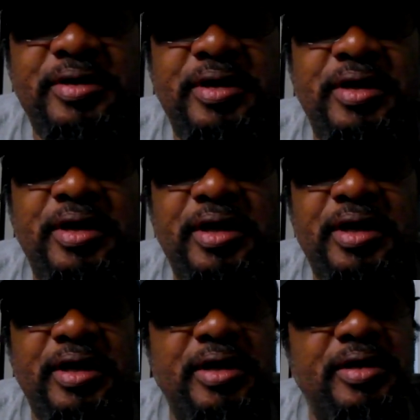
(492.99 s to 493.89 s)
uh,
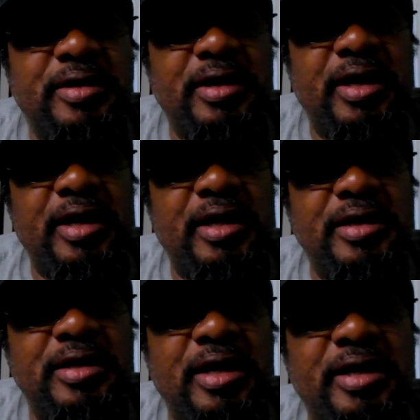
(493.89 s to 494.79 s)
and uh, he
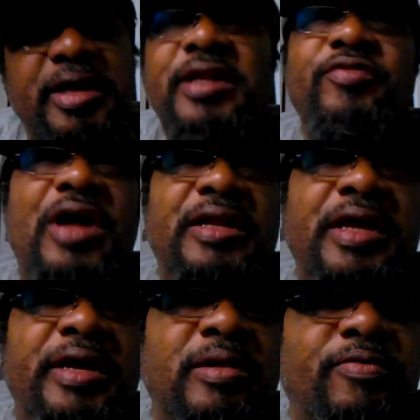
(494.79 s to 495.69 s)
lived down the hill from
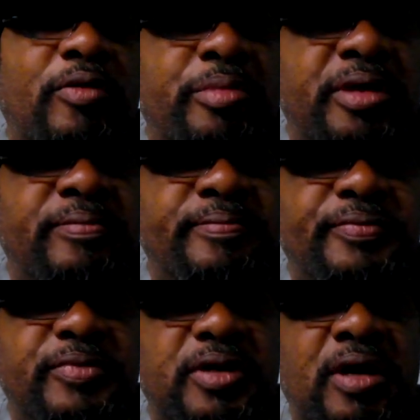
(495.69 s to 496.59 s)
me. Uh, we
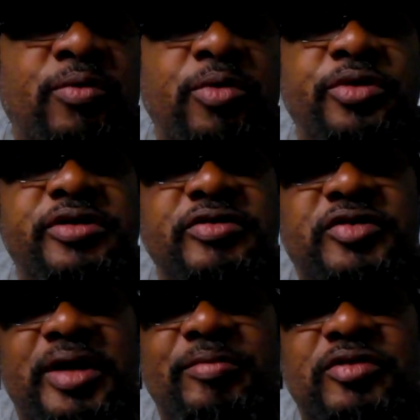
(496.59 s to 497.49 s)
went to the same
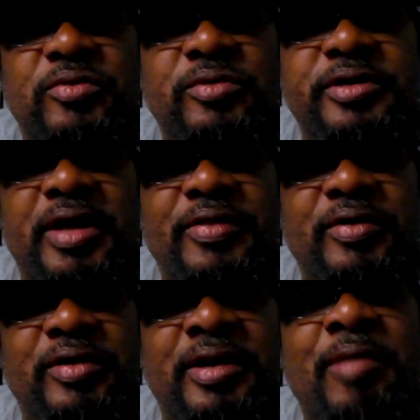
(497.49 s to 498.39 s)
school together, and I met him